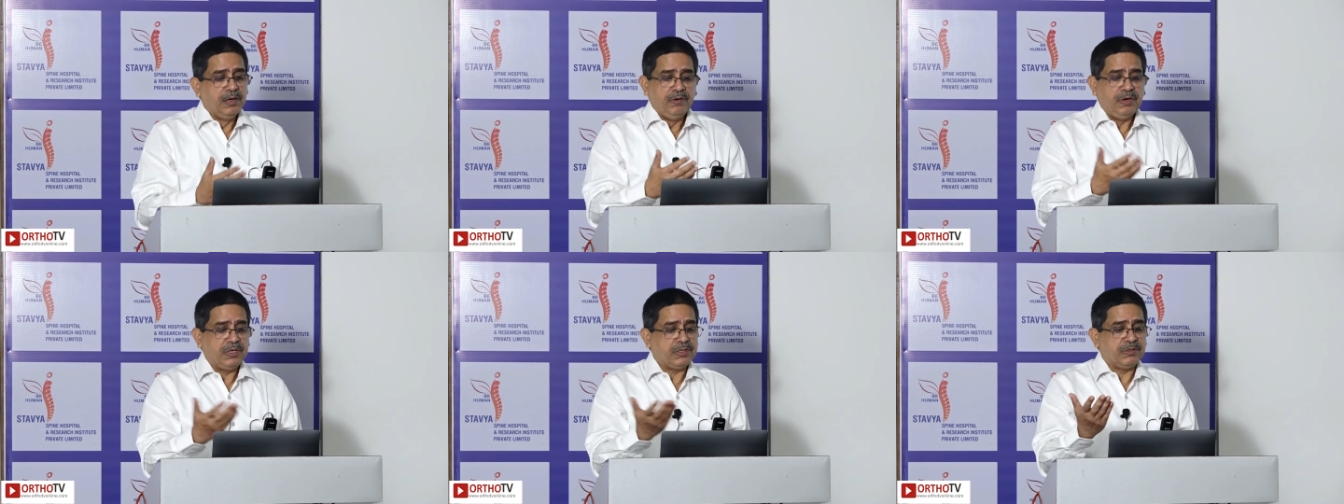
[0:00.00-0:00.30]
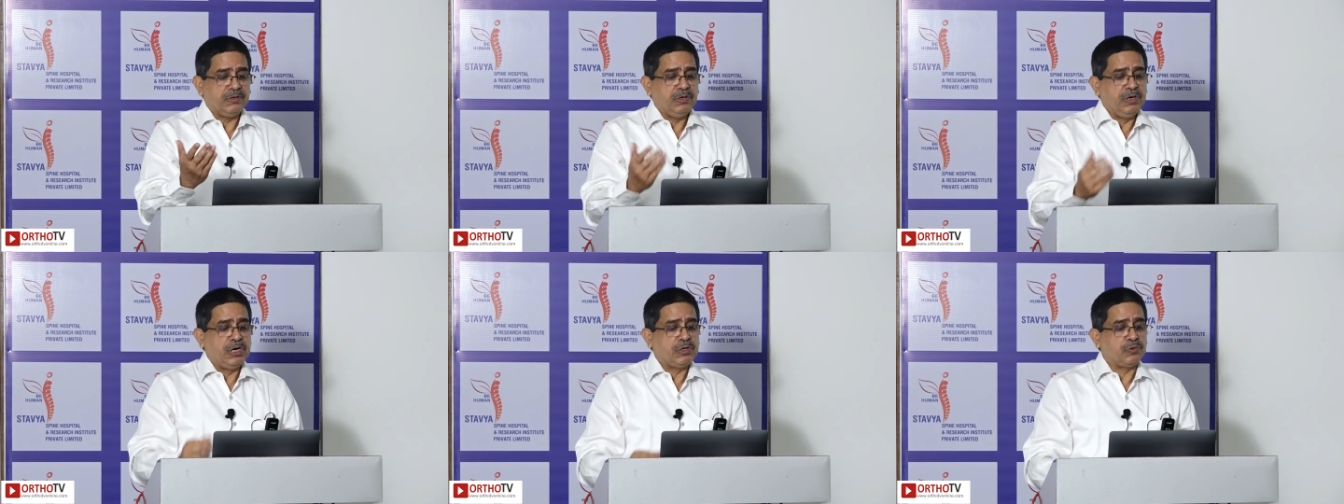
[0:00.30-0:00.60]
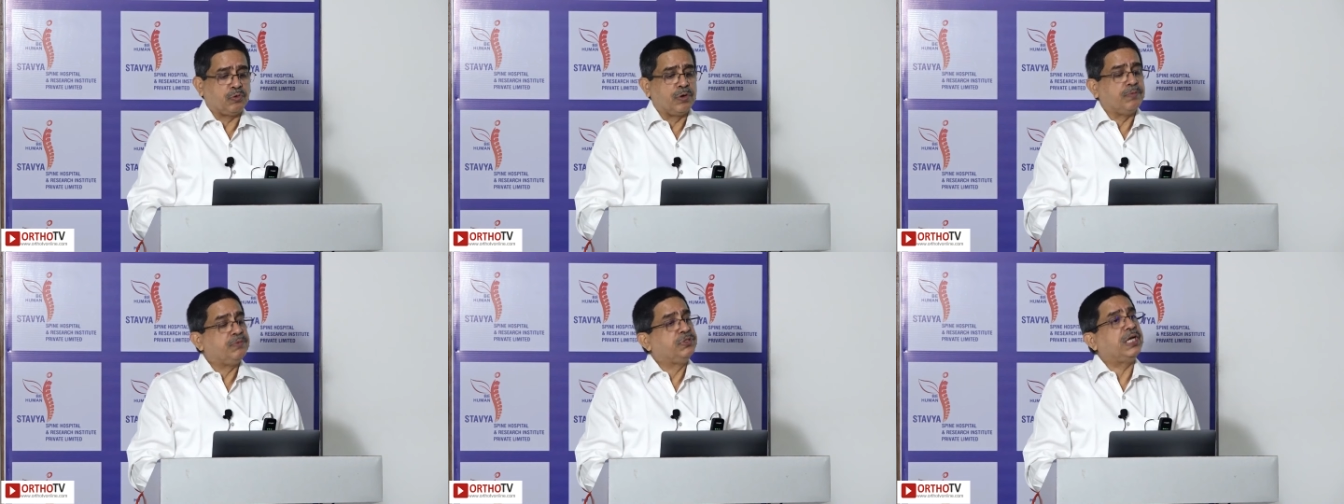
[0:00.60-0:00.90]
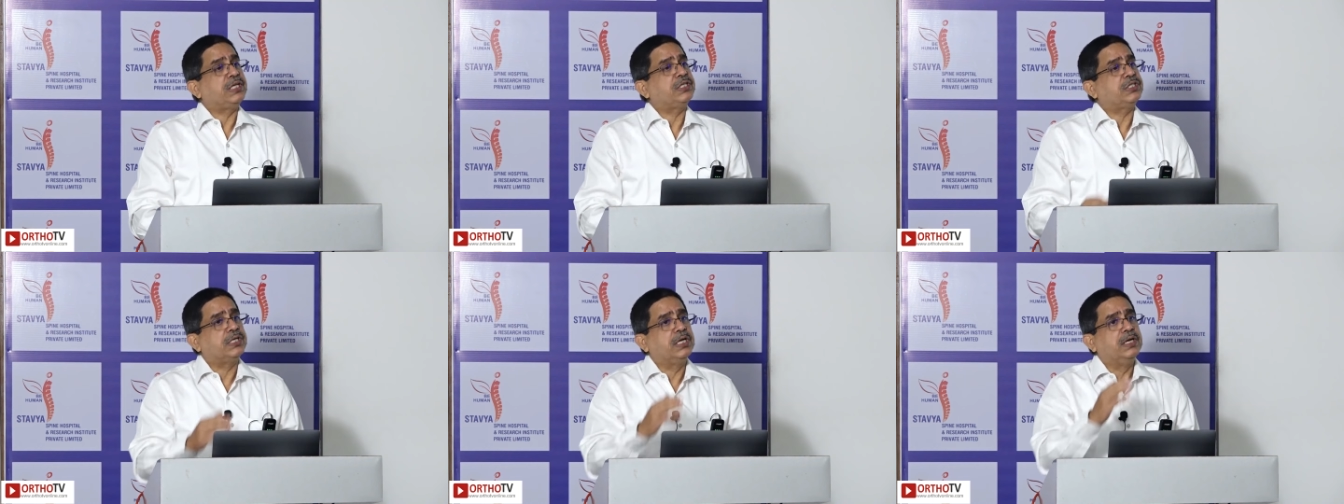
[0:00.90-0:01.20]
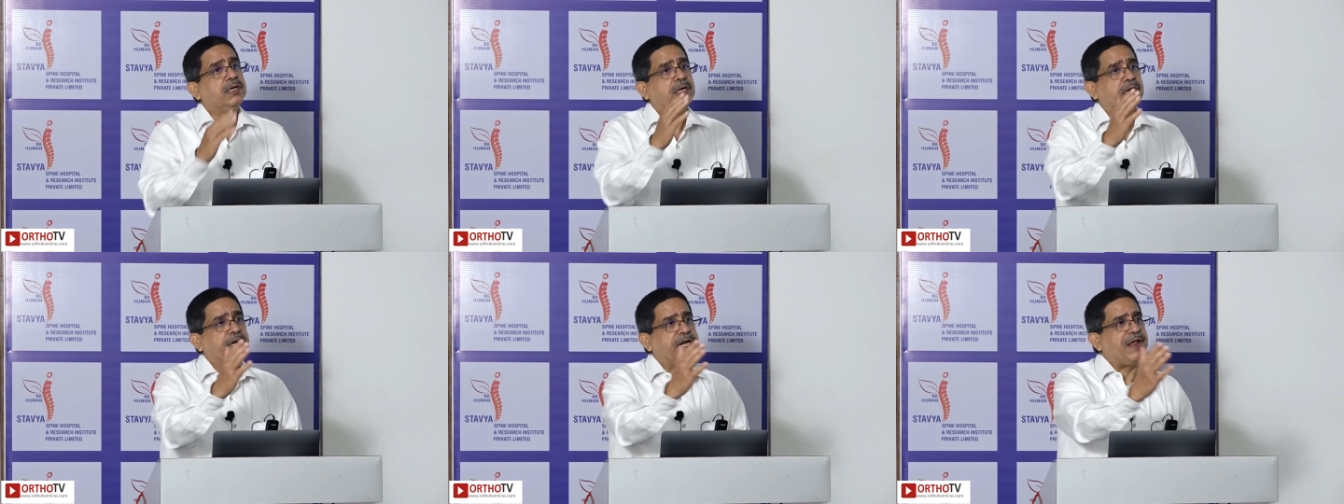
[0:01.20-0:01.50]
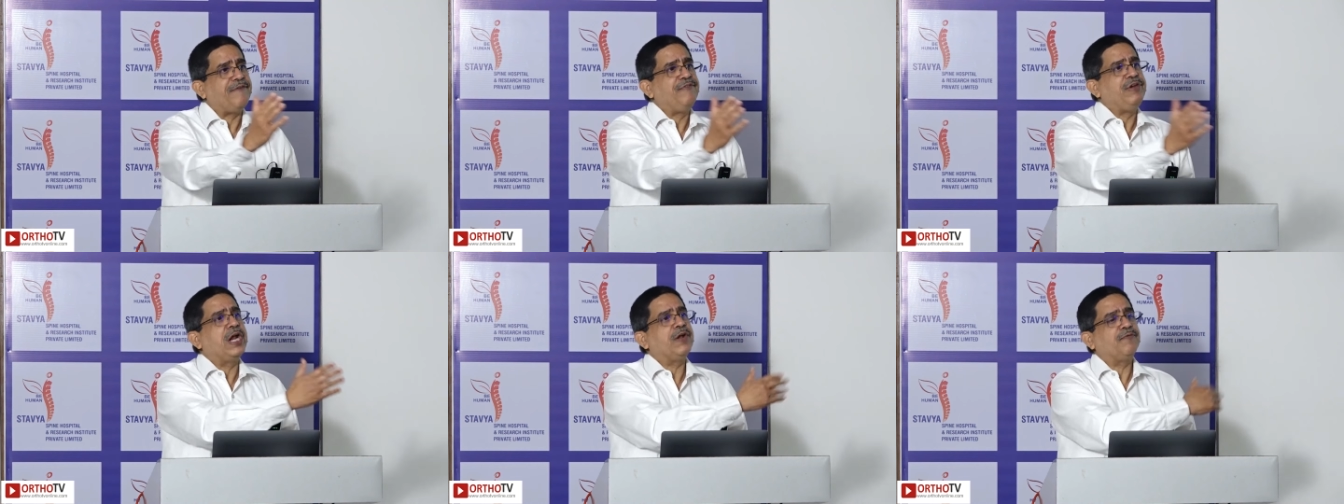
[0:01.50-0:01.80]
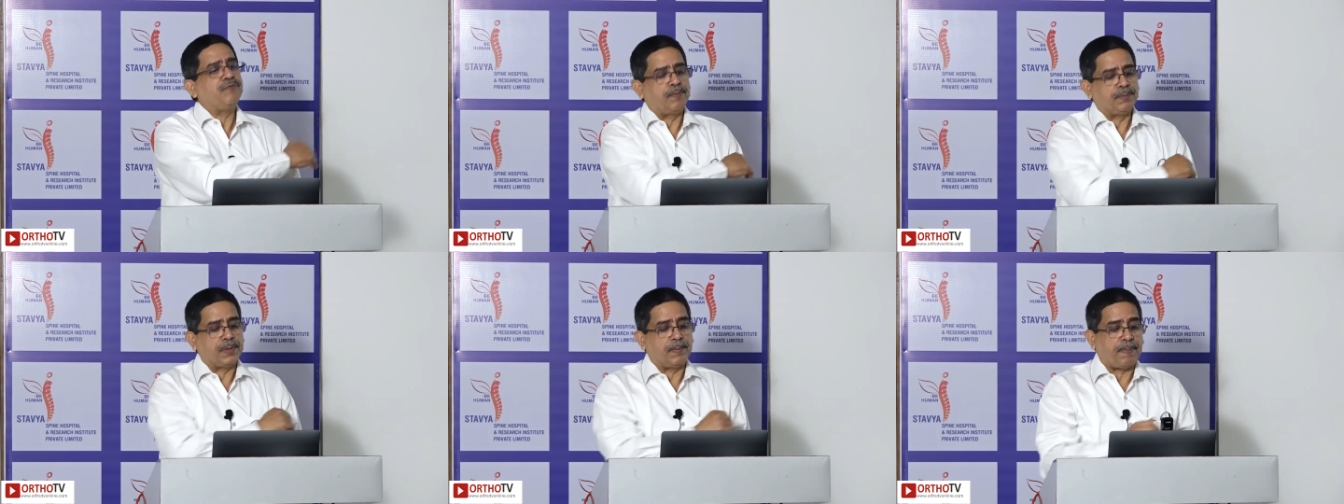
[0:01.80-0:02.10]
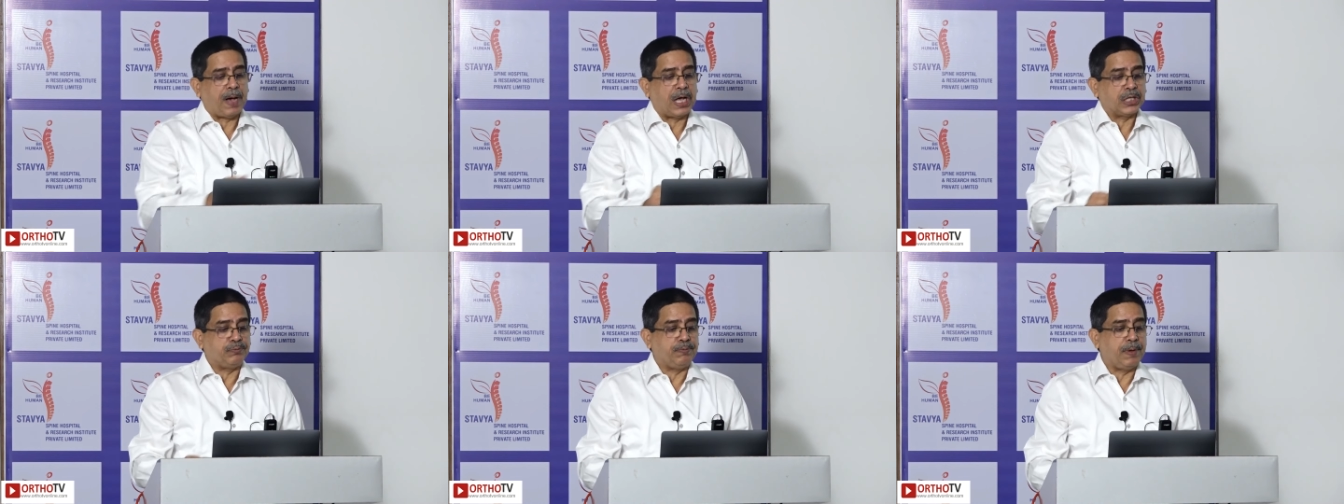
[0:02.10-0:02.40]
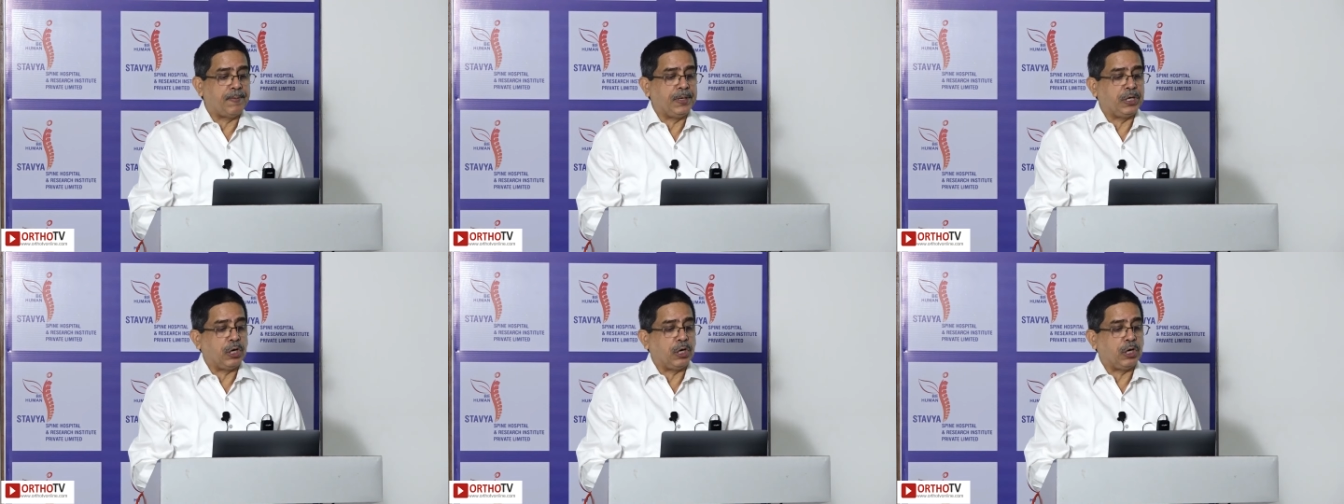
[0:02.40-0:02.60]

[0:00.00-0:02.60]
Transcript: it could just deviate from the pathway